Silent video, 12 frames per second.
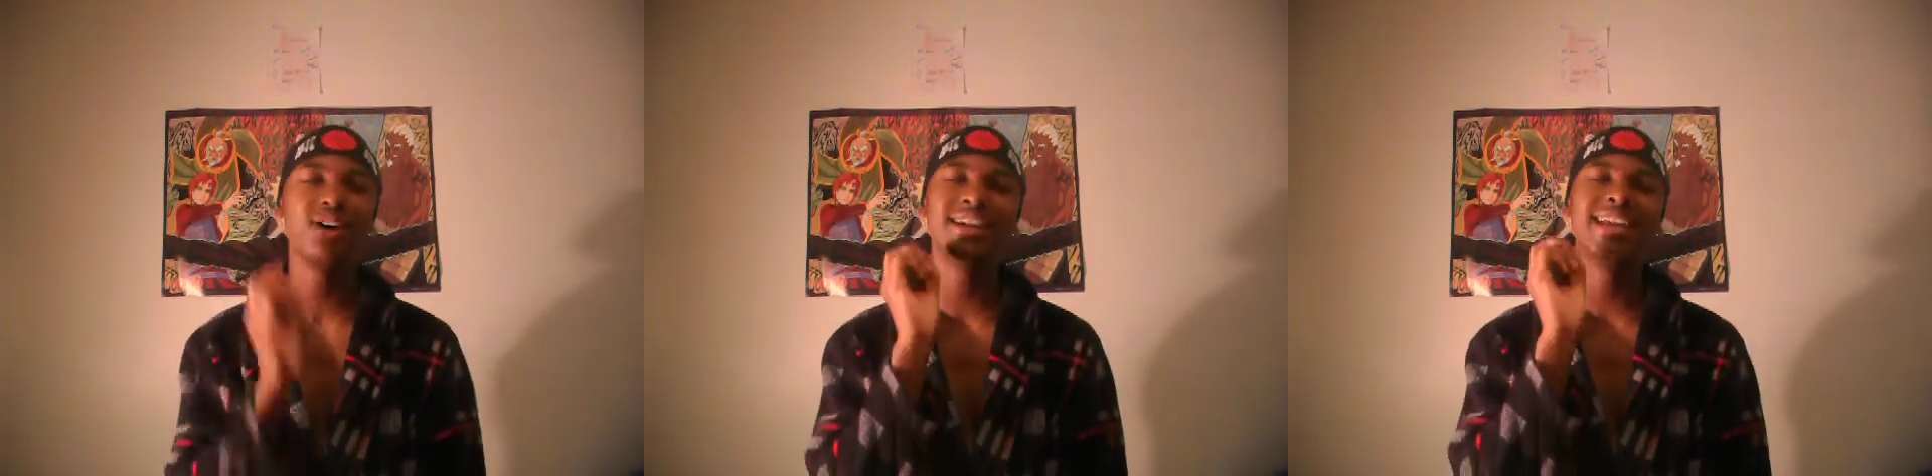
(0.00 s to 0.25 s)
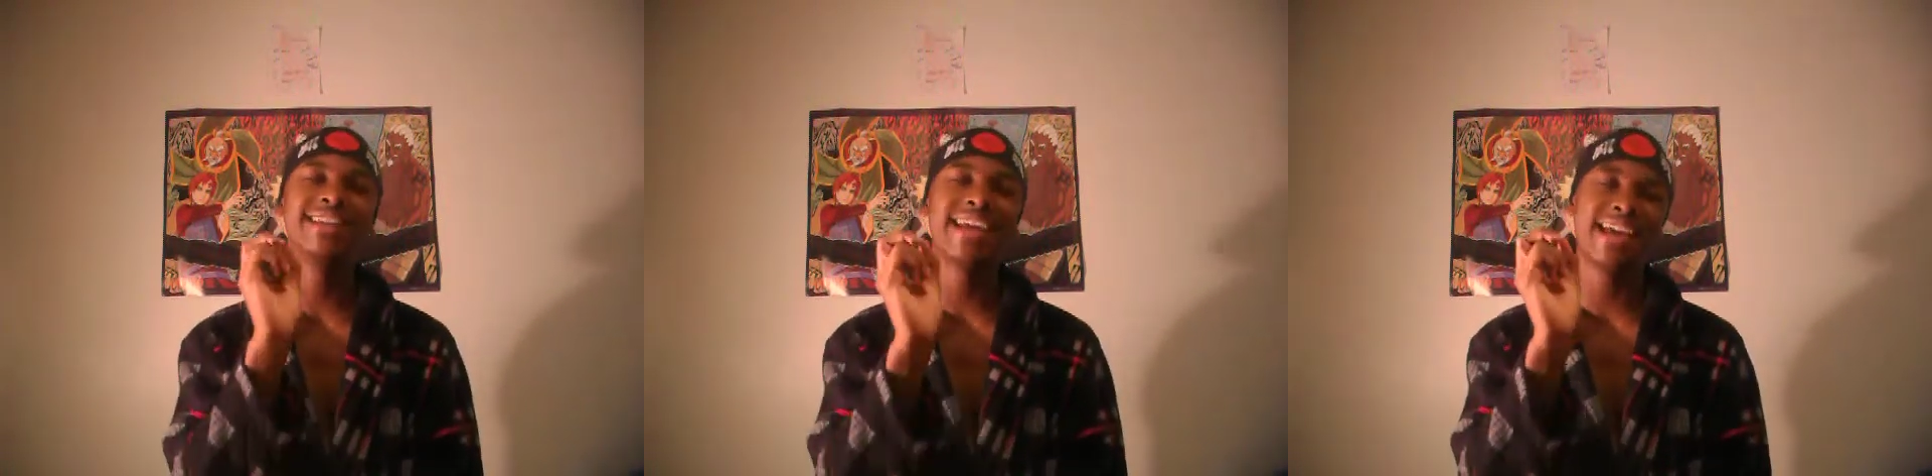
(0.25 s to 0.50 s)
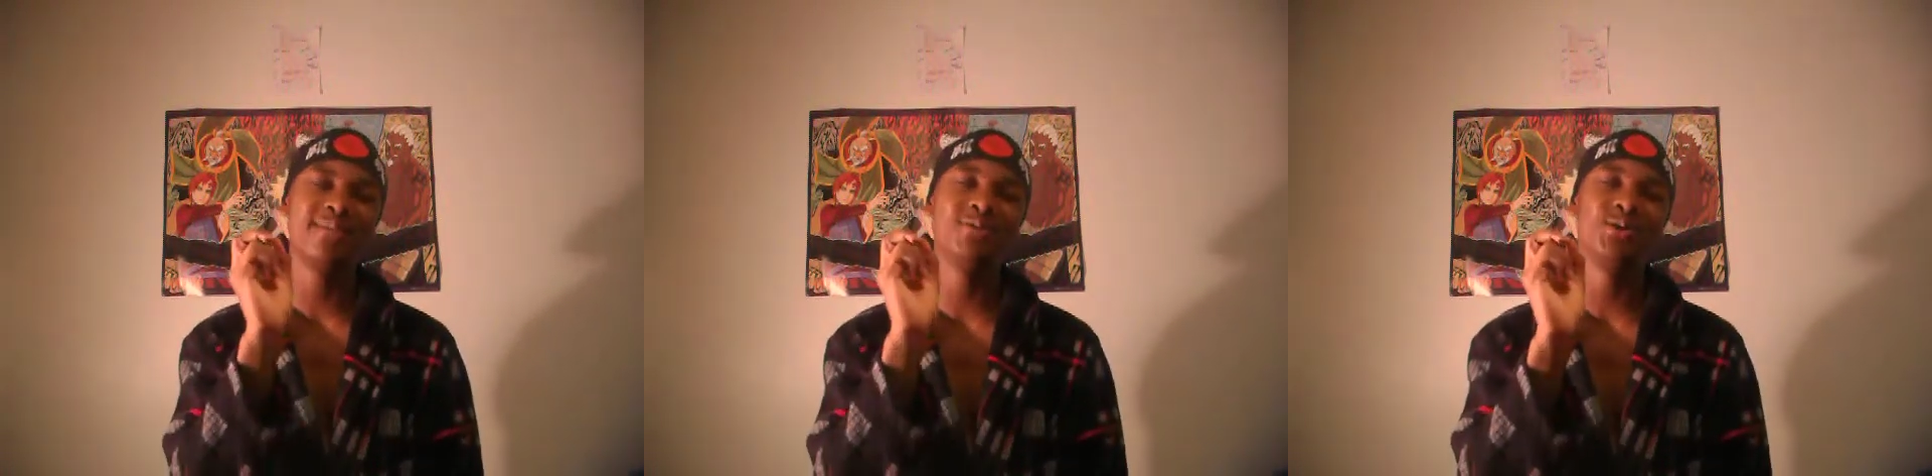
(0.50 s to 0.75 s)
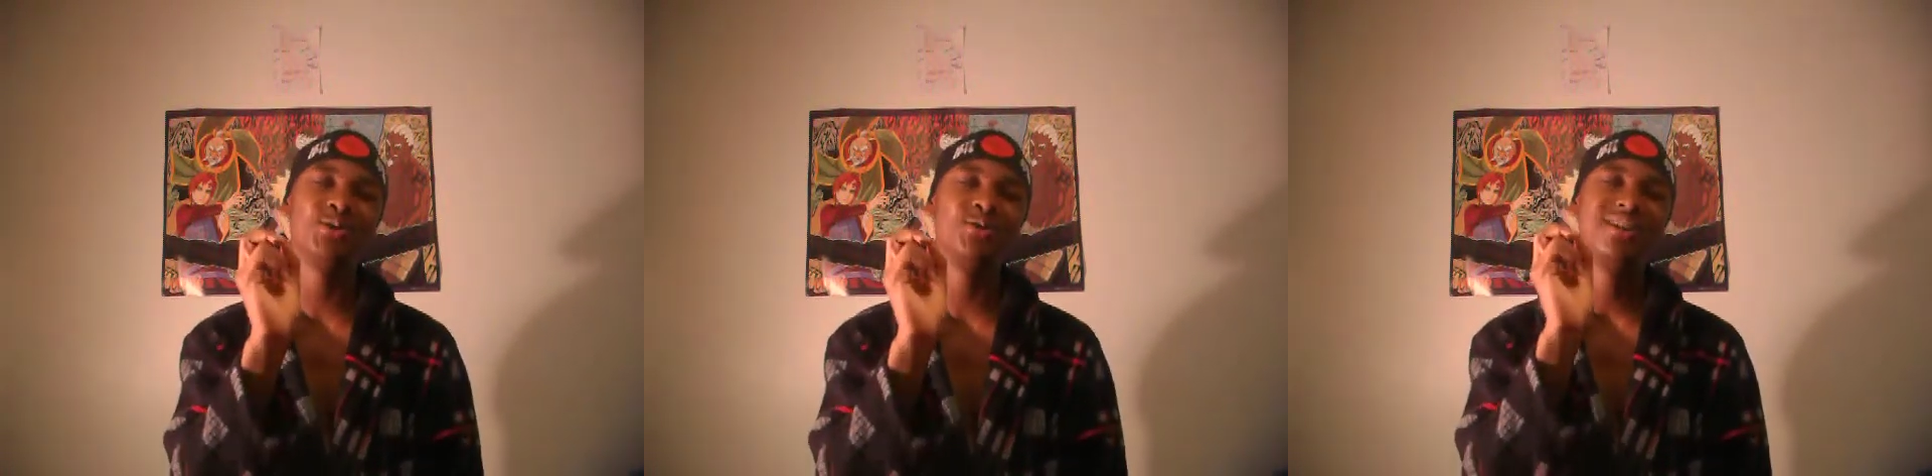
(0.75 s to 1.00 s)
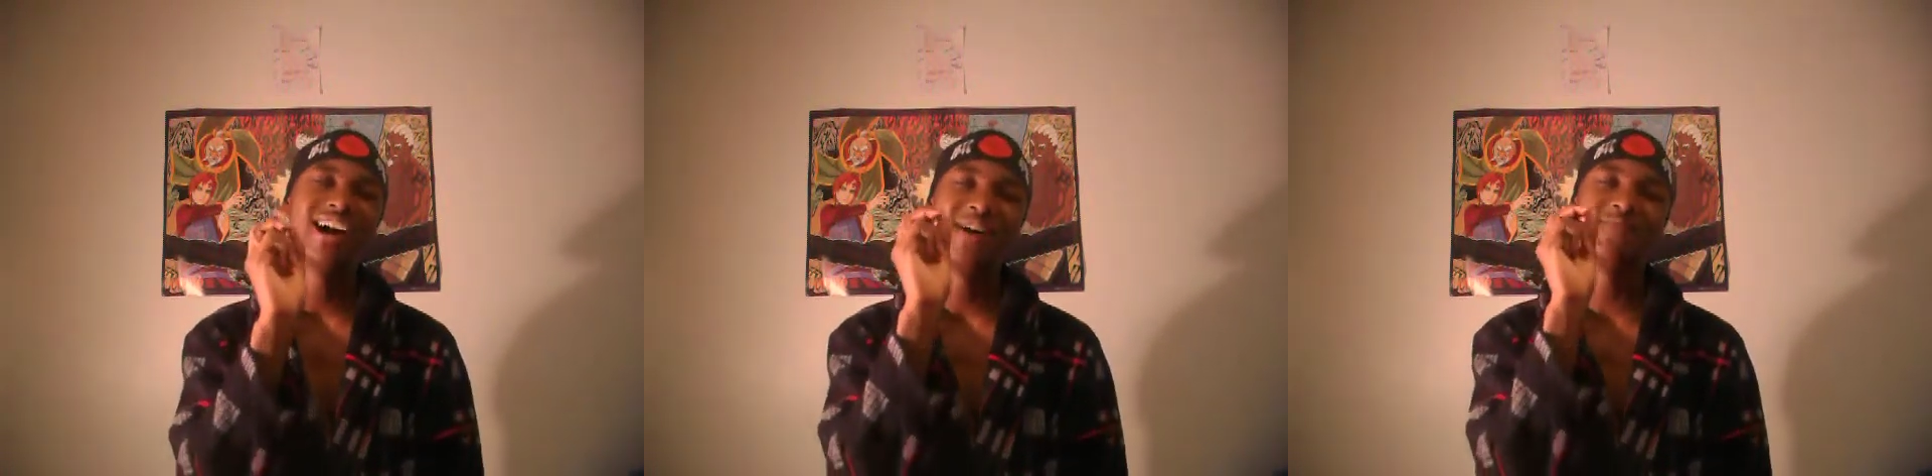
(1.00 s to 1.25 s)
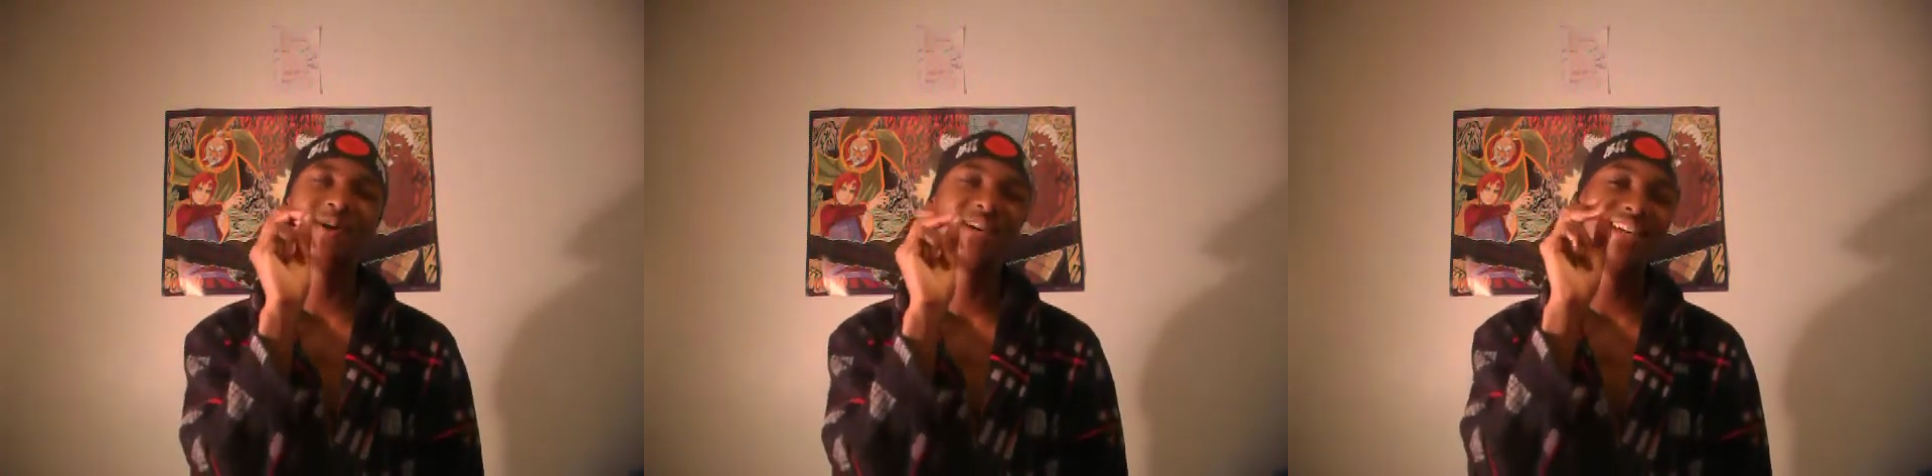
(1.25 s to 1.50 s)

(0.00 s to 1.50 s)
I'm not going to name you.